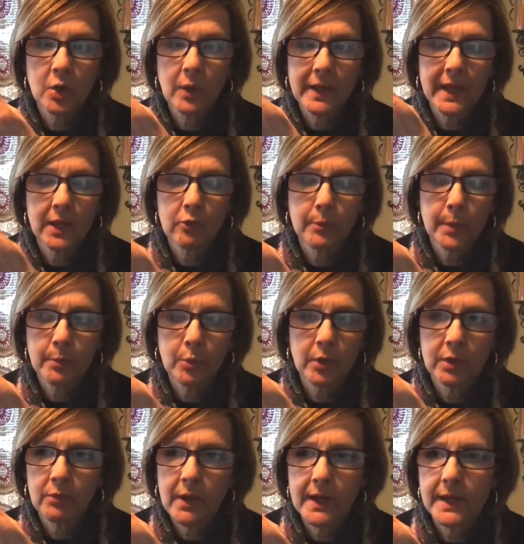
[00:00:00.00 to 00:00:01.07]
I can't remember
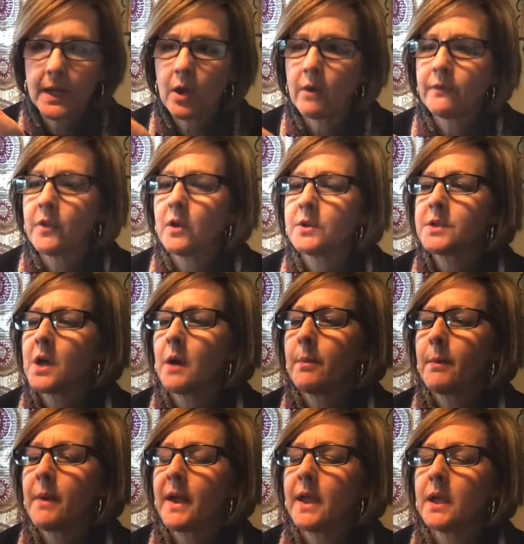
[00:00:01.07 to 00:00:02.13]
it right now off the top of
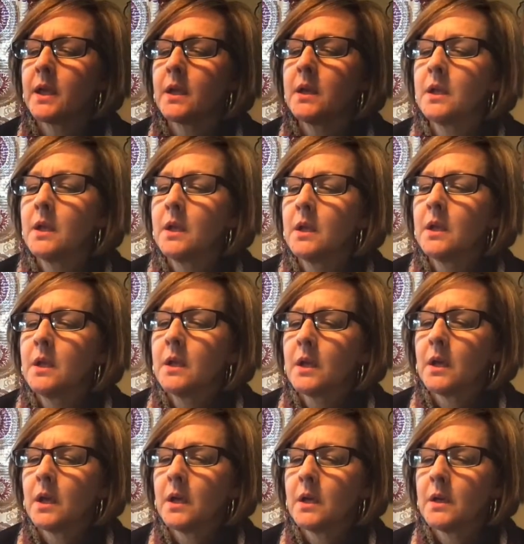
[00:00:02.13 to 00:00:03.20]
my head.
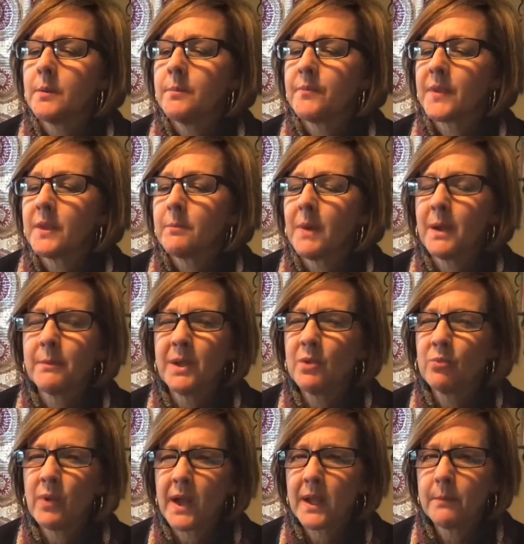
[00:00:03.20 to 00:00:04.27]
It might be
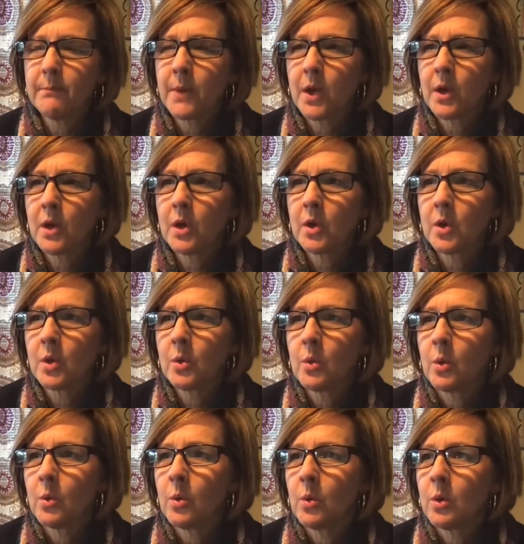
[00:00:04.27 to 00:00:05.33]
rainbow,
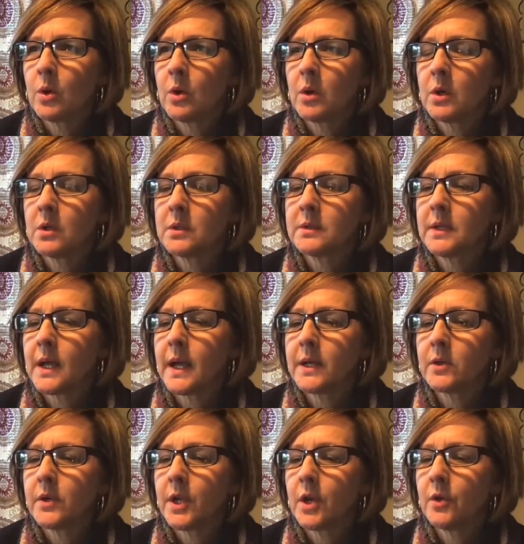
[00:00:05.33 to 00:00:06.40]
or I
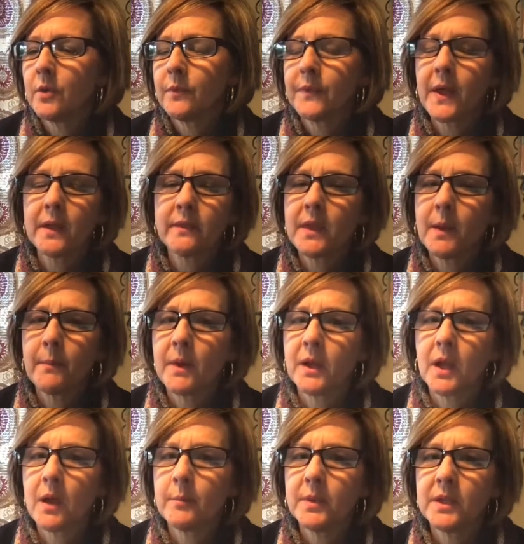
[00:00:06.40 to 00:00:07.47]
don't know, that might
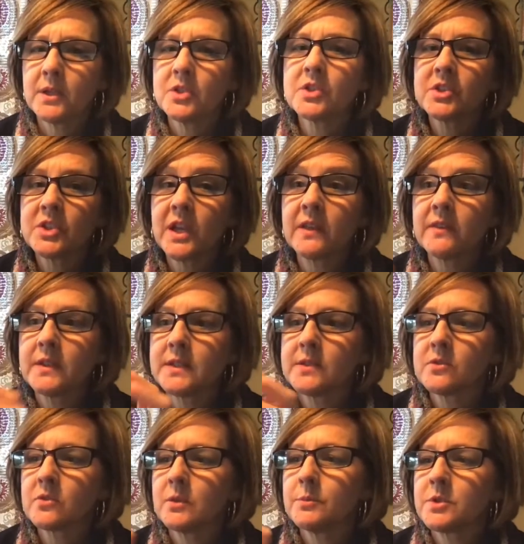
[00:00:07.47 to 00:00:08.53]
not be it. Just check the
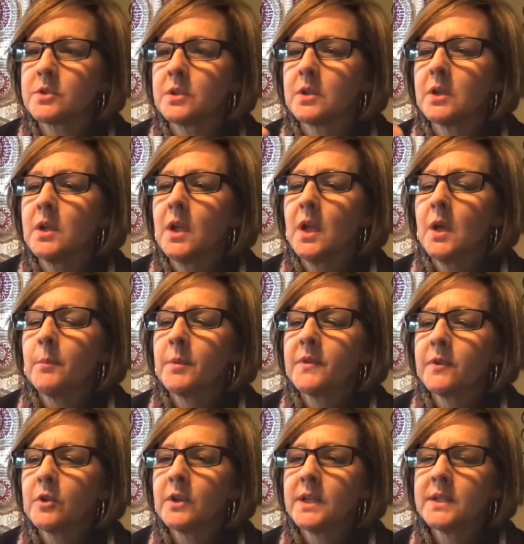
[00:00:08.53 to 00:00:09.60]
description. But
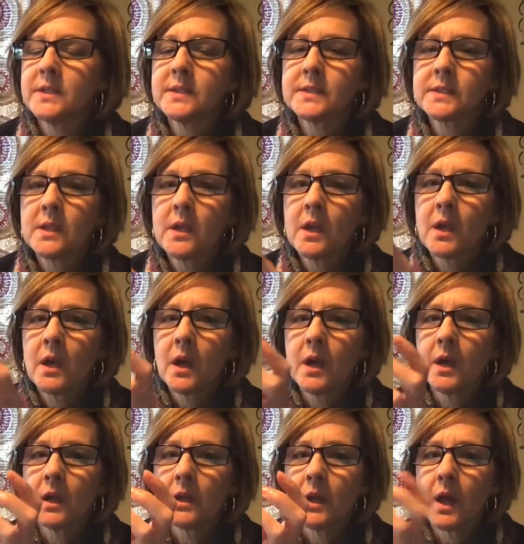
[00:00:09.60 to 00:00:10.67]
there is
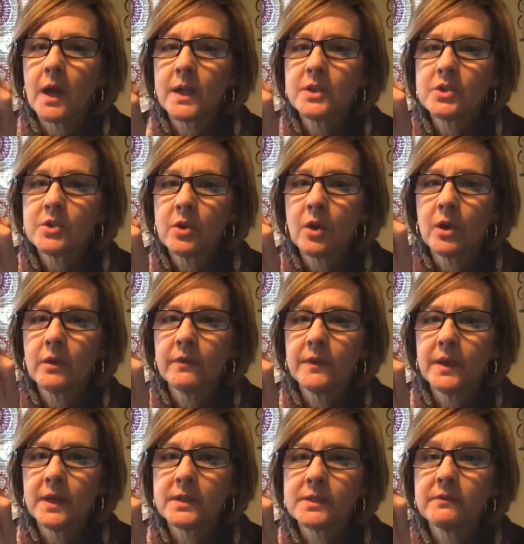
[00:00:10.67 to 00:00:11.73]
an ice yarn
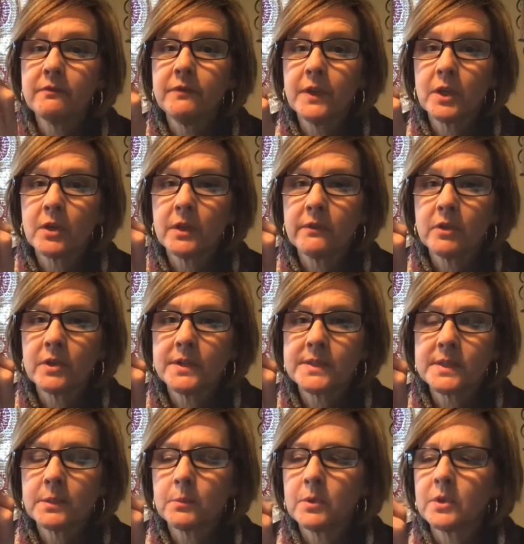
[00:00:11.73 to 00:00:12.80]
that's very, very
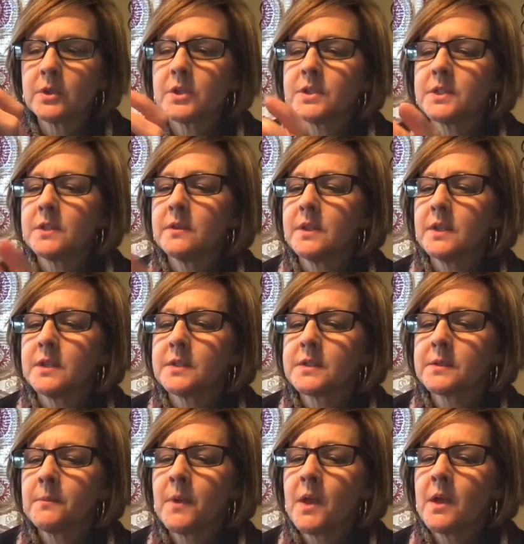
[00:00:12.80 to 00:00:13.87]
similar to this.
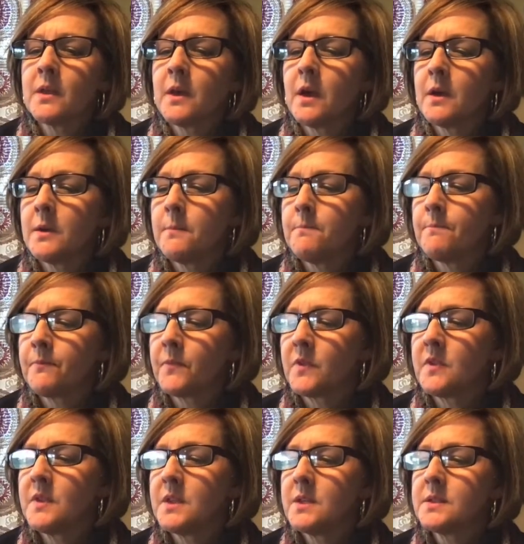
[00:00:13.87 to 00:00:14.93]

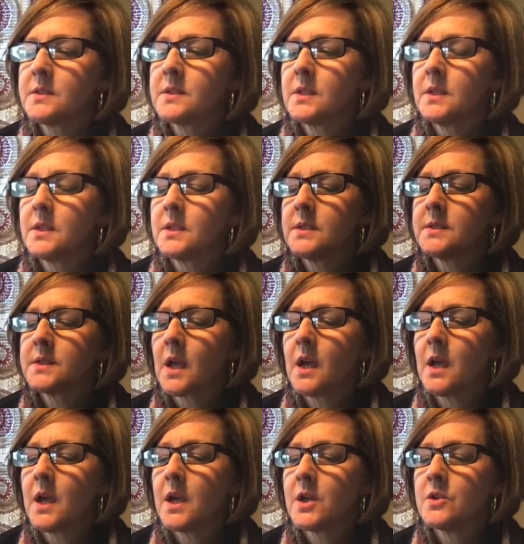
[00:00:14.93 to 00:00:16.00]
This is
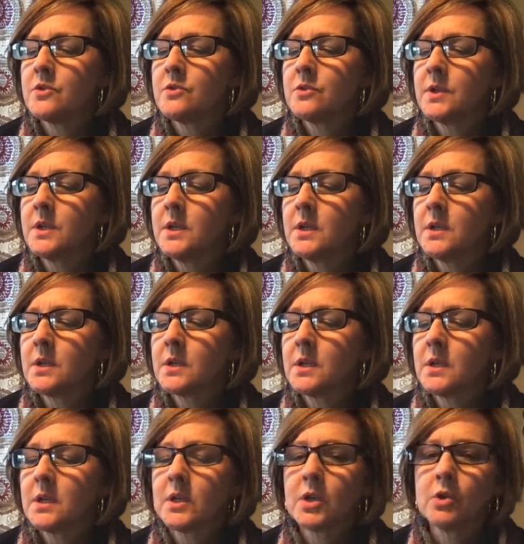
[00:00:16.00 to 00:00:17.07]
100
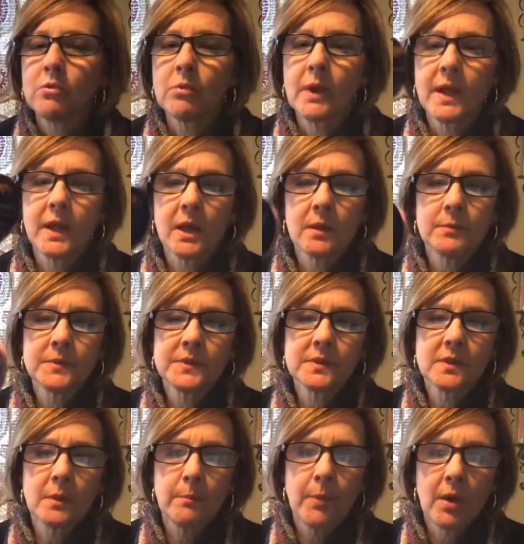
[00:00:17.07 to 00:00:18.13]
grams.
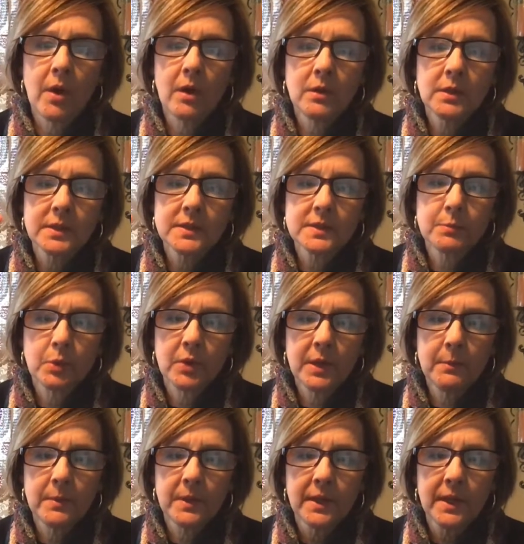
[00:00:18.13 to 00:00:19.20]
The ball looks pretty
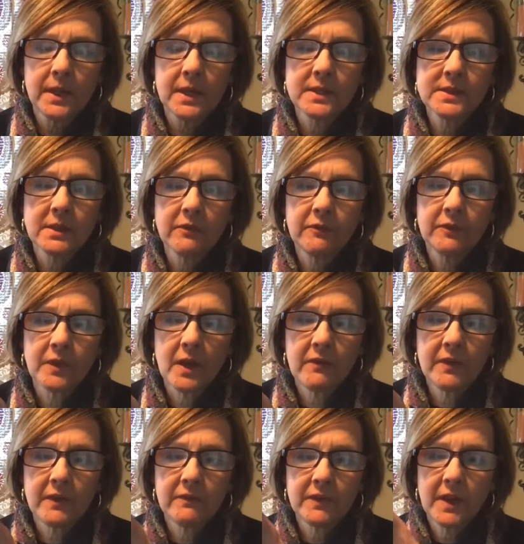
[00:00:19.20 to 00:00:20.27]
big. It's a
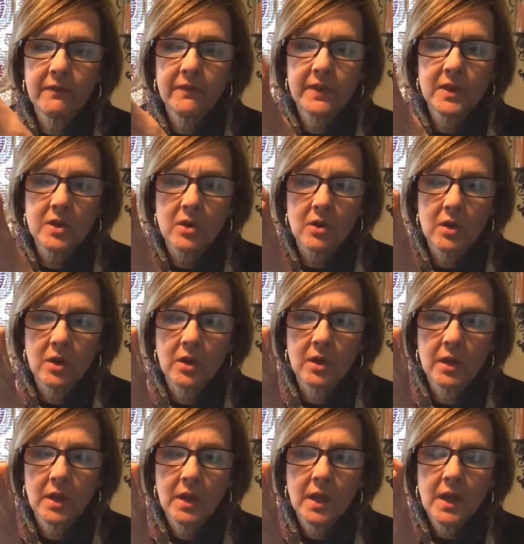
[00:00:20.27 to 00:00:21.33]
fluffy yarn,
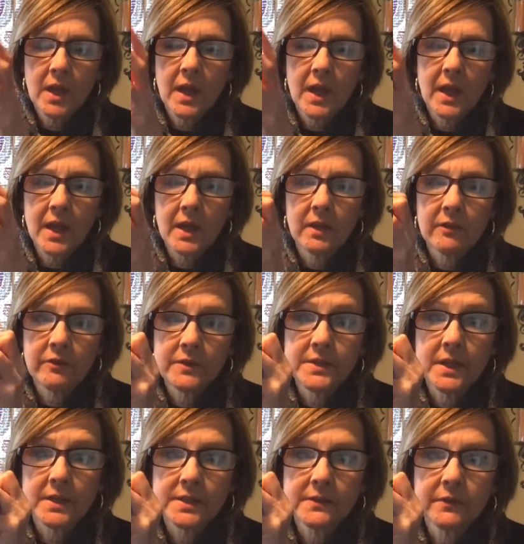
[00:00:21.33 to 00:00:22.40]
and it
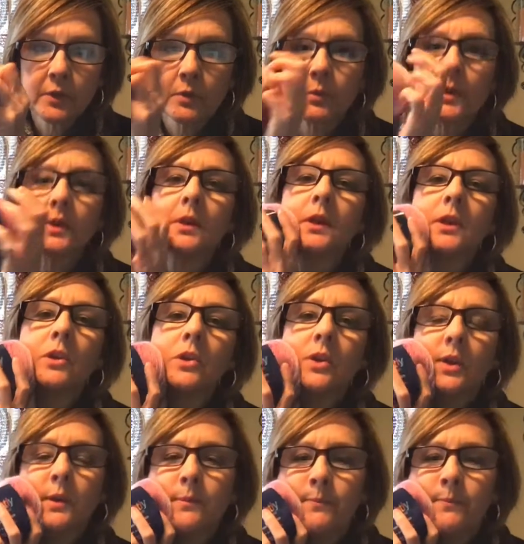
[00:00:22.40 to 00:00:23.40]
does feel really good.